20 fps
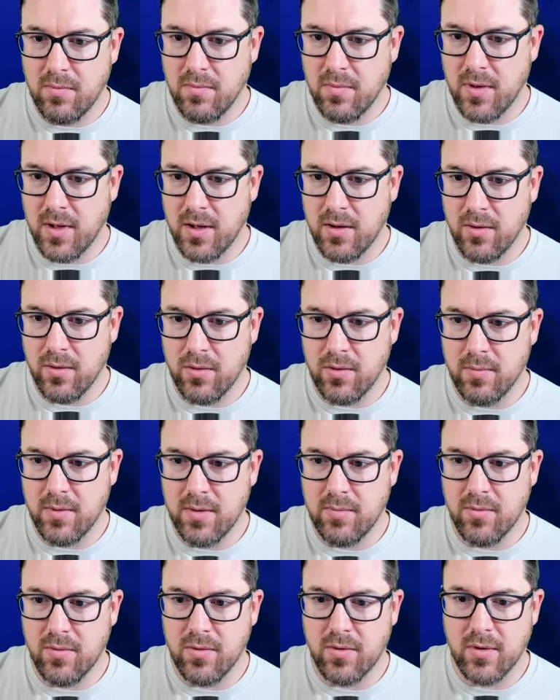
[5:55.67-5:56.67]
get a little
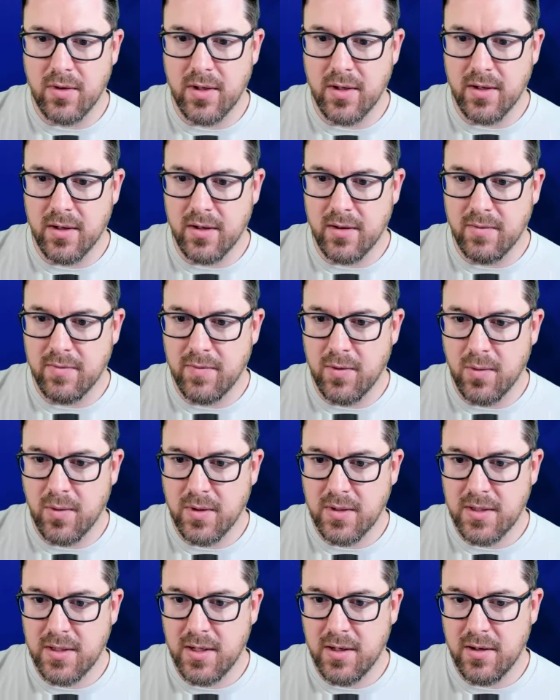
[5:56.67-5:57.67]
bit more
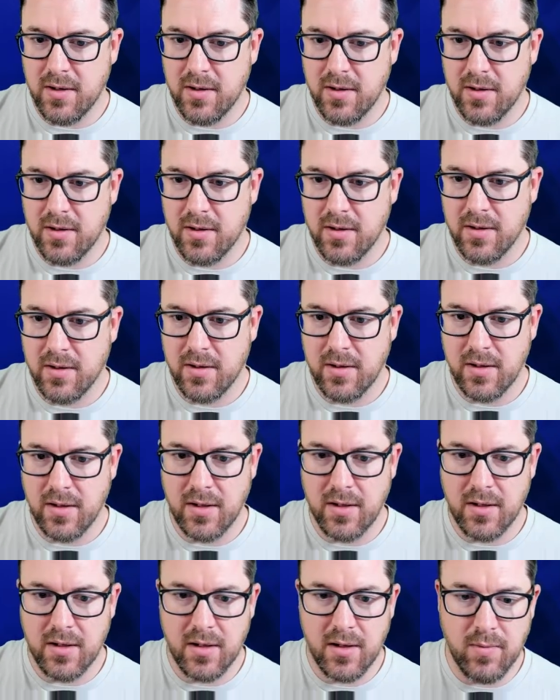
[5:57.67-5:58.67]
focused here.
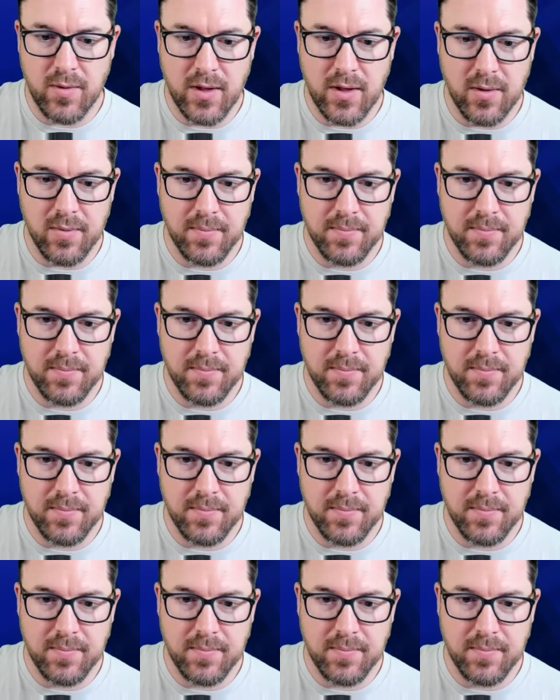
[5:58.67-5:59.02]
And here we go.